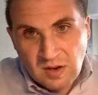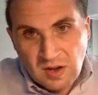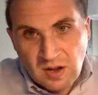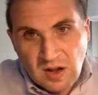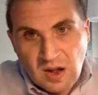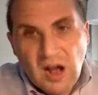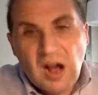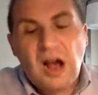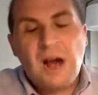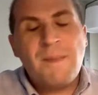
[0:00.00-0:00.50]

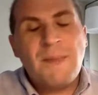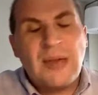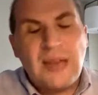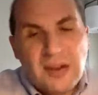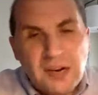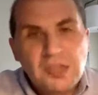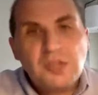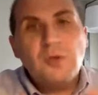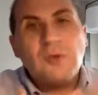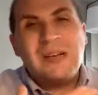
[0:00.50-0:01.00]
I'm here
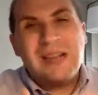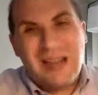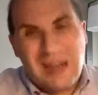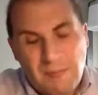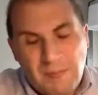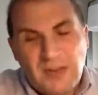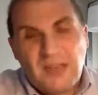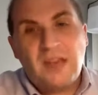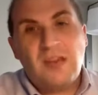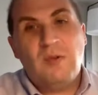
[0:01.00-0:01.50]
to
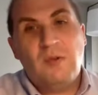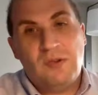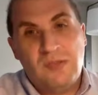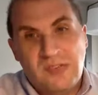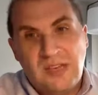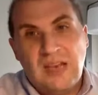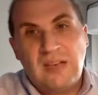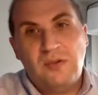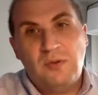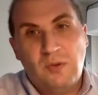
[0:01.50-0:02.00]
accommodate your
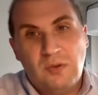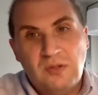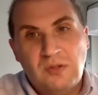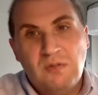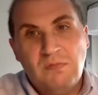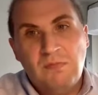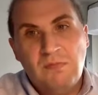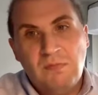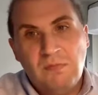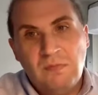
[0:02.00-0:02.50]
schedules.
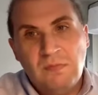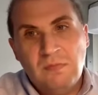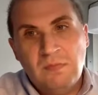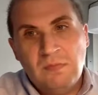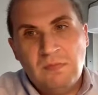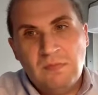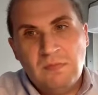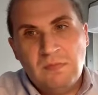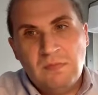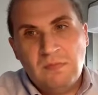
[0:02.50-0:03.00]

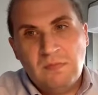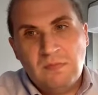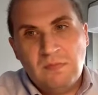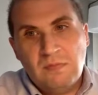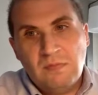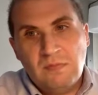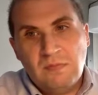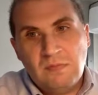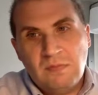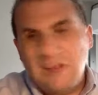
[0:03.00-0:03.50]

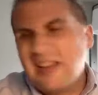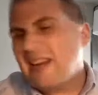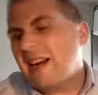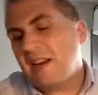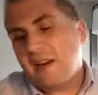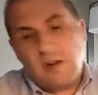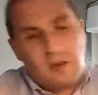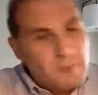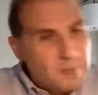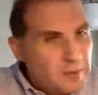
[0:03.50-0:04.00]
I gotta
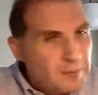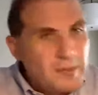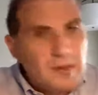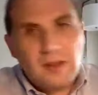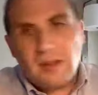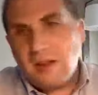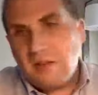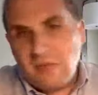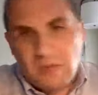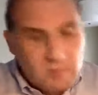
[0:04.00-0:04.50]
go to bed by
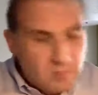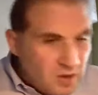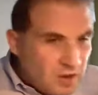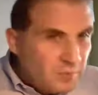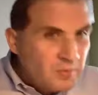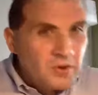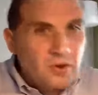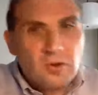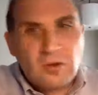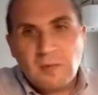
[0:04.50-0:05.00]
11. I'm
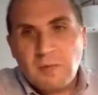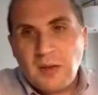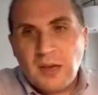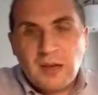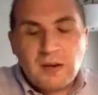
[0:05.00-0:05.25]
an old man.